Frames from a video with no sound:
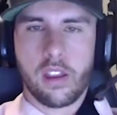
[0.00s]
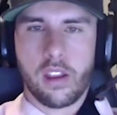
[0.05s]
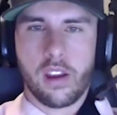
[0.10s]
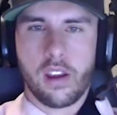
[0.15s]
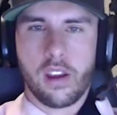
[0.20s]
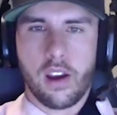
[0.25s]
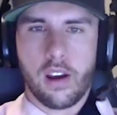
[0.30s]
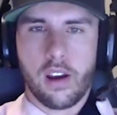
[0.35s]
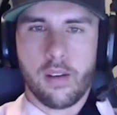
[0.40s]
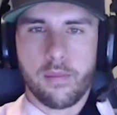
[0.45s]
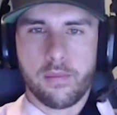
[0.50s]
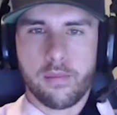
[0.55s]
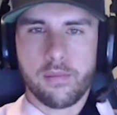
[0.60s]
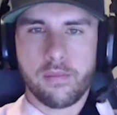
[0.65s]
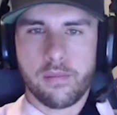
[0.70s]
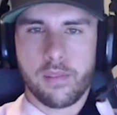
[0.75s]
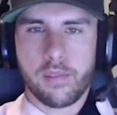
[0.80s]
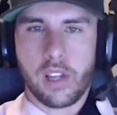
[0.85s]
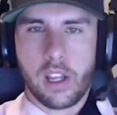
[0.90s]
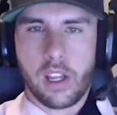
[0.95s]
Um,
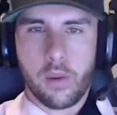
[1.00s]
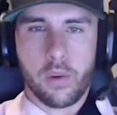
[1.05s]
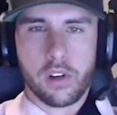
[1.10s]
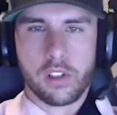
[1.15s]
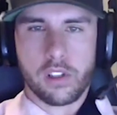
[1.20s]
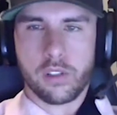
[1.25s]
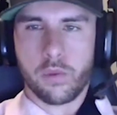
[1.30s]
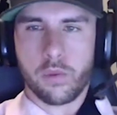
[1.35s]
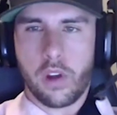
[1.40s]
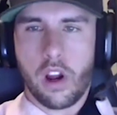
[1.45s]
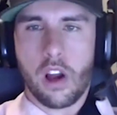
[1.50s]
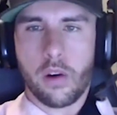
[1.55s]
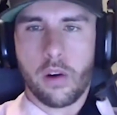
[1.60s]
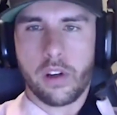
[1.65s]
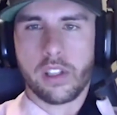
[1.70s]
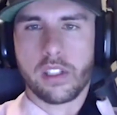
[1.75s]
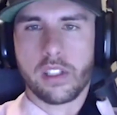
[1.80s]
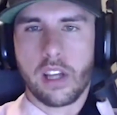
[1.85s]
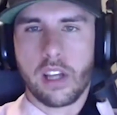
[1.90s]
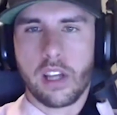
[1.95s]
he worked his way all the way
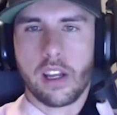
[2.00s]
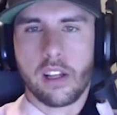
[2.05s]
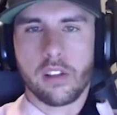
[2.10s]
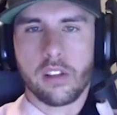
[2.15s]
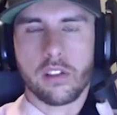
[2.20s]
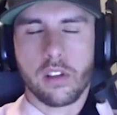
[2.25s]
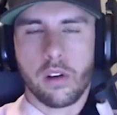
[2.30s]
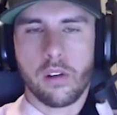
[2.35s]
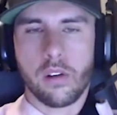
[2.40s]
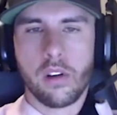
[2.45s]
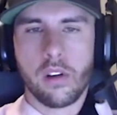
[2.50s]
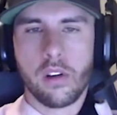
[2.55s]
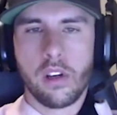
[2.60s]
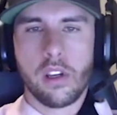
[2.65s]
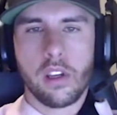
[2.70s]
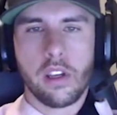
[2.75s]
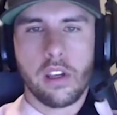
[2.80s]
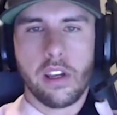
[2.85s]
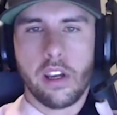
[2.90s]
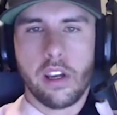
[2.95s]
to second, so
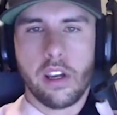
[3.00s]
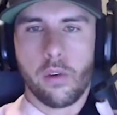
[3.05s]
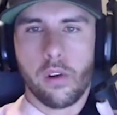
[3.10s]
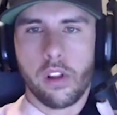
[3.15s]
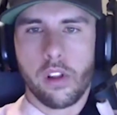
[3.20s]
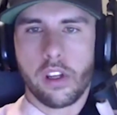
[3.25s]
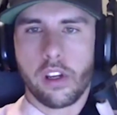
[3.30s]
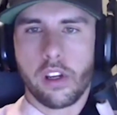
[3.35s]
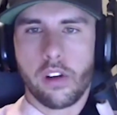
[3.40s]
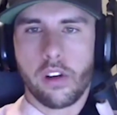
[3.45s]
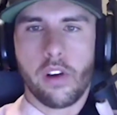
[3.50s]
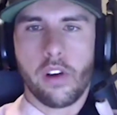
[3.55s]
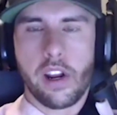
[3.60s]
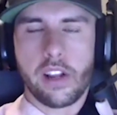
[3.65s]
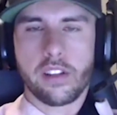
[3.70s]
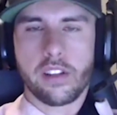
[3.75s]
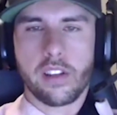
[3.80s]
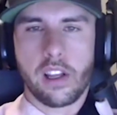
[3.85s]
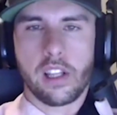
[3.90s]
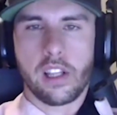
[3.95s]
he had a really good
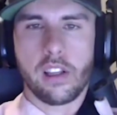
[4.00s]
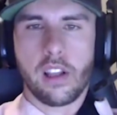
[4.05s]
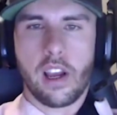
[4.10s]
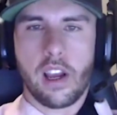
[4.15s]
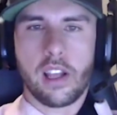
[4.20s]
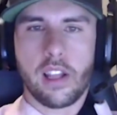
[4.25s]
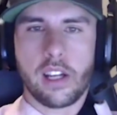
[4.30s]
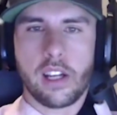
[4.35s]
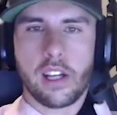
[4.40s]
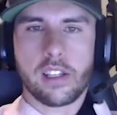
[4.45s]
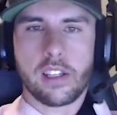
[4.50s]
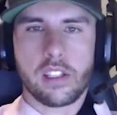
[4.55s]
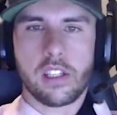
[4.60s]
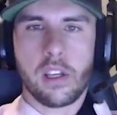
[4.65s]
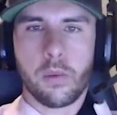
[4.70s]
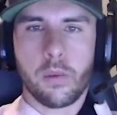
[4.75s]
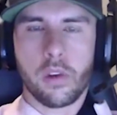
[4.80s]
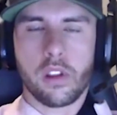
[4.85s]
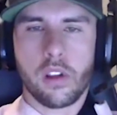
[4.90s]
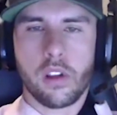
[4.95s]
race. I'd I'd like to see
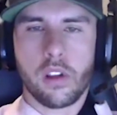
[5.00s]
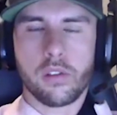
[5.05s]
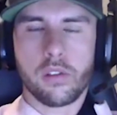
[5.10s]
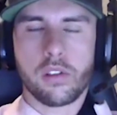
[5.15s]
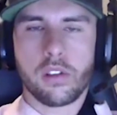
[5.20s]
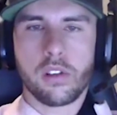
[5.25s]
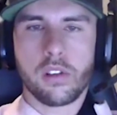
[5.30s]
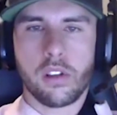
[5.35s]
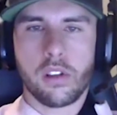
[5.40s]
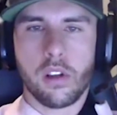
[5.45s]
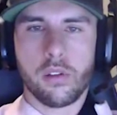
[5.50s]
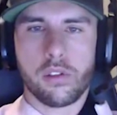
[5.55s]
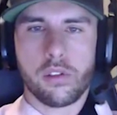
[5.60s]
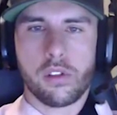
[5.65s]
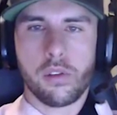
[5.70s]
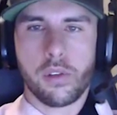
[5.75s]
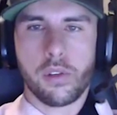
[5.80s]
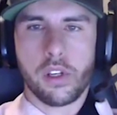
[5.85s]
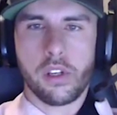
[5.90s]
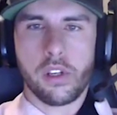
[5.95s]
what those those
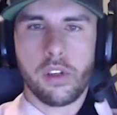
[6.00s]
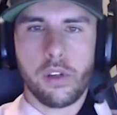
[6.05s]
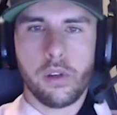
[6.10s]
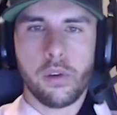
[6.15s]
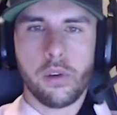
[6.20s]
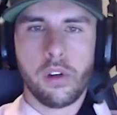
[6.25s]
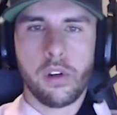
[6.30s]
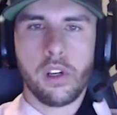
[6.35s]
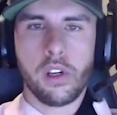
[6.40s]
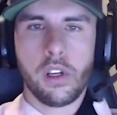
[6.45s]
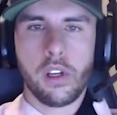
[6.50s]
two can do.